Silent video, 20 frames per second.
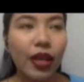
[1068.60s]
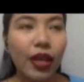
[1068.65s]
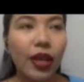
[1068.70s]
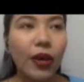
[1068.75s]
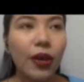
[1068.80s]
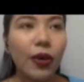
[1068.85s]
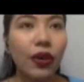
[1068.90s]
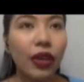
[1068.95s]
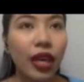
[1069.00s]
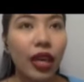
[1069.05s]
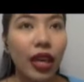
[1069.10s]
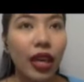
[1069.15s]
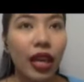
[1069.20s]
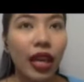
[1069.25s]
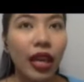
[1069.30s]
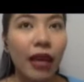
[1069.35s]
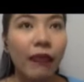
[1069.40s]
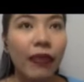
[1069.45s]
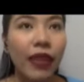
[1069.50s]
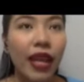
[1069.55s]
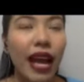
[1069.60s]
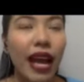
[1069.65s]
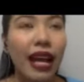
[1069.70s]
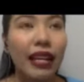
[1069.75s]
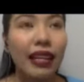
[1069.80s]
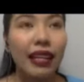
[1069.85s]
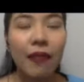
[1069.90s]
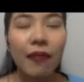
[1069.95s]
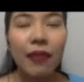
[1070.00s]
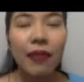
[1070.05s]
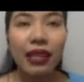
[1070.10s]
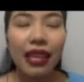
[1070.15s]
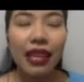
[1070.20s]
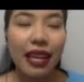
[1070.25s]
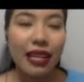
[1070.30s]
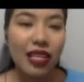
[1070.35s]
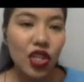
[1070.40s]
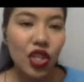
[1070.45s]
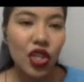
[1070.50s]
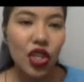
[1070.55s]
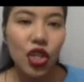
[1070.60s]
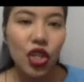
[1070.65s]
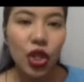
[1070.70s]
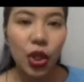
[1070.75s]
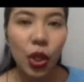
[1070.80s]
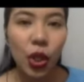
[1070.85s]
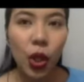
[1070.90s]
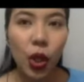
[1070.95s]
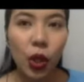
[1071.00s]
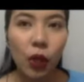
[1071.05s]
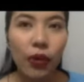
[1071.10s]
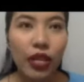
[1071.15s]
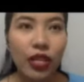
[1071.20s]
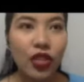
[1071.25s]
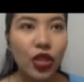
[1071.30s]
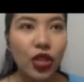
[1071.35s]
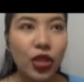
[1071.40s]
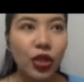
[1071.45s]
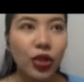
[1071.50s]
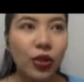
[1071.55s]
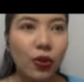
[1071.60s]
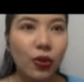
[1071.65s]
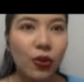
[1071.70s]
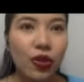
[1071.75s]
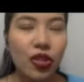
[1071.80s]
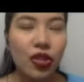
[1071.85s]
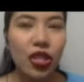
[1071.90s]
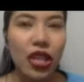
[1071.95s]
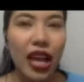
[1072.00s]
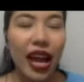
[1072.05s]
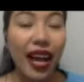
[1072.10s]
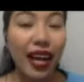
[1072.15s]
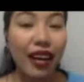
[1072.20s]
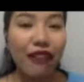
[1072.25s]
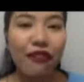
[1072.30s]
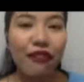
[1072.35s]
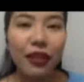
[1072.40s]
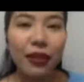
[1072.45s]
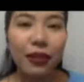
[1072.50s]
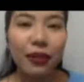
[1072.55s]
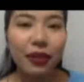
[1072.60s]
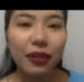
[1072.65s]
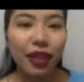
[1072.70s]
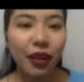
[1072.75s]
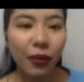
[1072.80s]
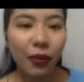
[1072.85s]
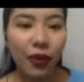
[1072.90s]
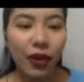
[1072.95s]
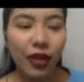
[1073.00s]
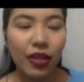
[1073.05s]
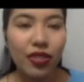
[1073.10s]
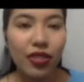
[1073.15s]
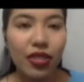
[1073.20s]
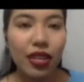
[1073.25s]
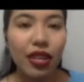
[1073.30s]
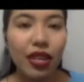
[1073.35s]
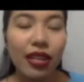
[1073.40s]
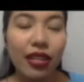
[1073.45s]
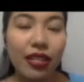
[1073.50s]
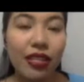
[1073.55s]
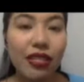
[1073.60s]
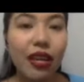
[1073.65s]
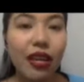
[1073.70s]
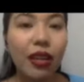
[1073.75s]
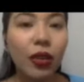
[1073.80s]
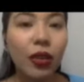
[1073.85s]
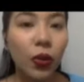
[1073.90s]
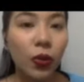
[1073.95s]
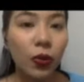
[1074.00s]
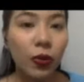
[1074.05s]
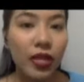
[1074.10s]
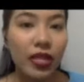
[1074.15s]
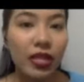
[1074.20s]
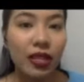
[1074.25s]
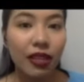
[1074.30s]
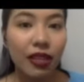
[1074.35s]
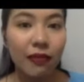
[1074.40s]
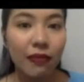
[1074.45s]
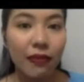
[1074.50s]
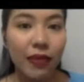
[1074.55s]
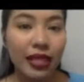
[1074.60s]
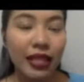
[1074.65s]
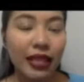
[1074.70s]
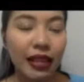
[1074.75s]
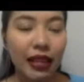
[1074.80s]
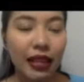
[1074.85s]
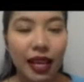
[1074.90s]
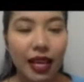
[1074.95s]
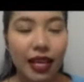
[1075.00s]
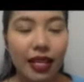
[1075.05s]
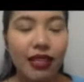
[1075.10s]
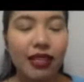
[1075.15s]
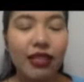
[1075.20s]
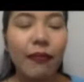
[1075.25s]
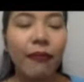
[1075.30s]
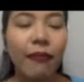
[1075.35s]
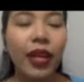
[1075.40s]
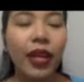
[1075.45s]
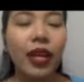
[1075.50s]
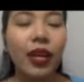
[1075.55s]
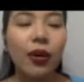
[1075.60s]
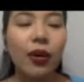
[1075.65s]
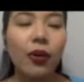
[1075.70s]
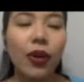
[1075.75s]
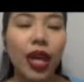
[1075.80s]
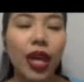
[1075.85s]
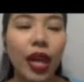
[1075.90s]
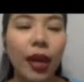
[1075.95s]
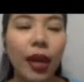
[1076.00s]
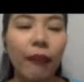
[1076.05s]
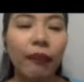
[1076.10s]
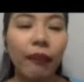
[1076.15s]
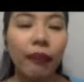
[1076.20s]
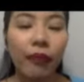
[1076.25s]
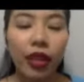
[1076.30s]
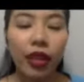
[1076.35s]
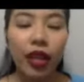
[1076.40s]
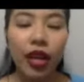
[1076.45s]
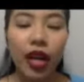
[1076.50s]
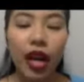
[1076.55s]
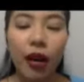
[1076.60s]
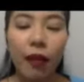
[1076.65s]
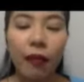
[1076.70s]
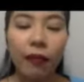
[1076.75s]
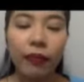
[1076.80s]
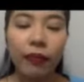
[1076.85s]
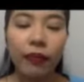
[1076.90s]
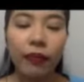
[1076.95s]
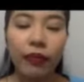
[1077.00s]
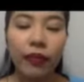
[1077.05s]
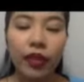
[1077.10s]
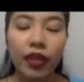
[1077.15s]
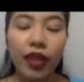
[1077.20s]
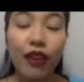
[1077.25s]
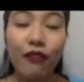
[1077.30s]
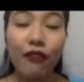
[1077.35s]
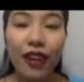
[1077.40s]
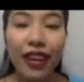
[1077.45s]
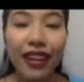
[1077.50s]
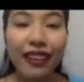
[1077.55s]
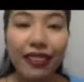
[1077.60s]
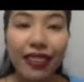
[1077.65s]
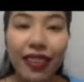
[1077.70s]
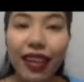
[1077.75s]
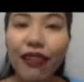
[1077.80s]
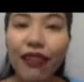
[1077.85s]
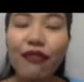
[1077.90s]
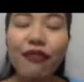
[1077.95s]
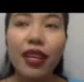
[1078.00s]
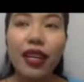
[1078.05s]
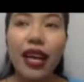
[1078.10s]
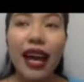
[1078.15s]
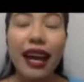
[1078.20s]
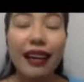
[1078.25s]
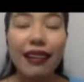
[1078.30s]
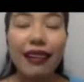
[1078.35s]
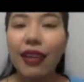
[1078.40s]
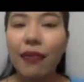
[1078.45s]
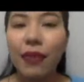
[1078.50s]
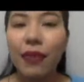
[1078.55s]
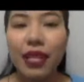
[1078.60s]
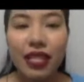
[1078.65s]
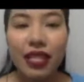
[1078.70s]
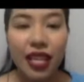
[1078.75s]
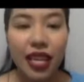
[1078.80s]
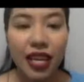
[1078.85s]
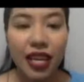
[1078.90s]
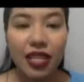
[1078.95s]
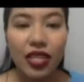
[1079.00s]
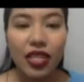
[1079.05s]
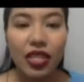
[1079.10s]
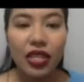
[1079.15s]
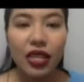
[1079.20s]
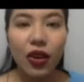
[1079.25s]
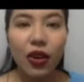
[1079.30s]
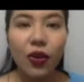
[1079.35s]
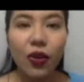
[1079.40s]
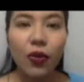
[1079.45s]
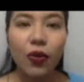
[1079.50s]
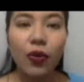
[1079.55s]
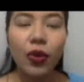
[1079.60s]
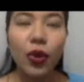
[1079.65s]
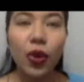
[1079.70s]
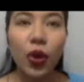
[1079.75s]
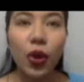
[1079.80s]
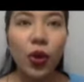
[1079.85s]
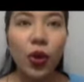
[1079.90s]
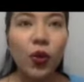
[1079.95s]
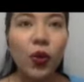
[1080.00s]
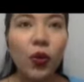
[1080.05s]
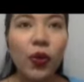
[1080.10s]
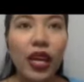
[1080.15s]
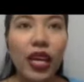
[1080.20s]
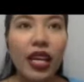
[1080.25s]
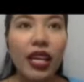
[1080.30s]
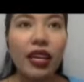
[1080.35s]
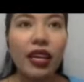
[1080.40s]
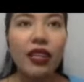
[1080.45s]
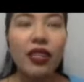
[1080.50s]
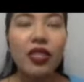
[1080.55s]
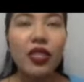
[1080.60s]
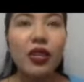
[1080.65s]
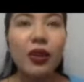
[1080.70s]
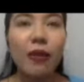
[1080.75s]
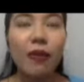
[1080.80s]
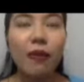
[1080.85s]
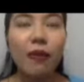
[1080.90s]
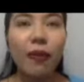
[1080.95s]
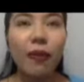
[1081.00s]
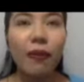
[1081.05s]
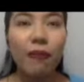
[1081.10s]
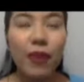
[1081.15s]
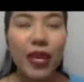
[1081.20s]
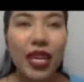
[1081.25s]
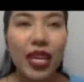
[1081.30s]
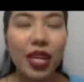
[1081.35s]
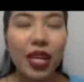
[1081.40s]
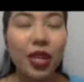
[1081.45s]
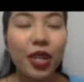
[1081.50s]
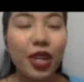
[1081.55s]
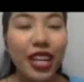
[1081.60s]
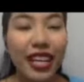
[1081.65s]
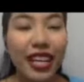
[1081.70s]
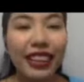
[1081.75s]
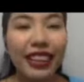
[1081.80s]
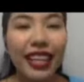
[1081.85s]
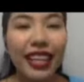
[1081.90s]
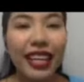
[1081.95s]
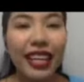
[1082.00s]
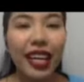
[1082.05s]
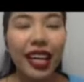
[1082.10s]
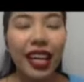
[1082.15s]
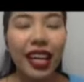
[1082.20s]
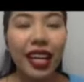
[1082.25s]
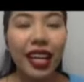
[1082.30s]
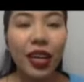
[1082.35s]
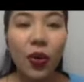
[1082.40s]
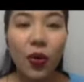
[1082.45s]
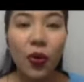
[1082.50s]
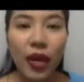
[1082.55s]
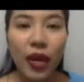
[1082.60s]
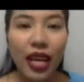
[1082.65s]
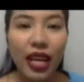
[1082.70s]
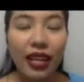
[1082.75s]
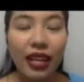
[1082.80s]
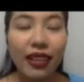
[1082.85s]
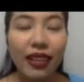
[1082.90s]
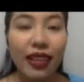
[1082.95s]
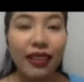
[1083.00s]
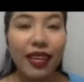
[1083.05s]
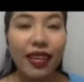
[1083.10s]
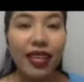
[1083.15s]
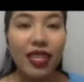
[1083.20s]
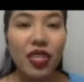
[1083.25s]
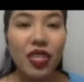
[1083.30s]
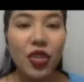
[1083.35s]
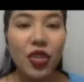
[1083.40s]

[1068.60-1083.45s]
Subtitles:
Okay, academic text should always use highfalutin words. That's not always gonna be the case. Okay, effective academic text would always be written in a way that is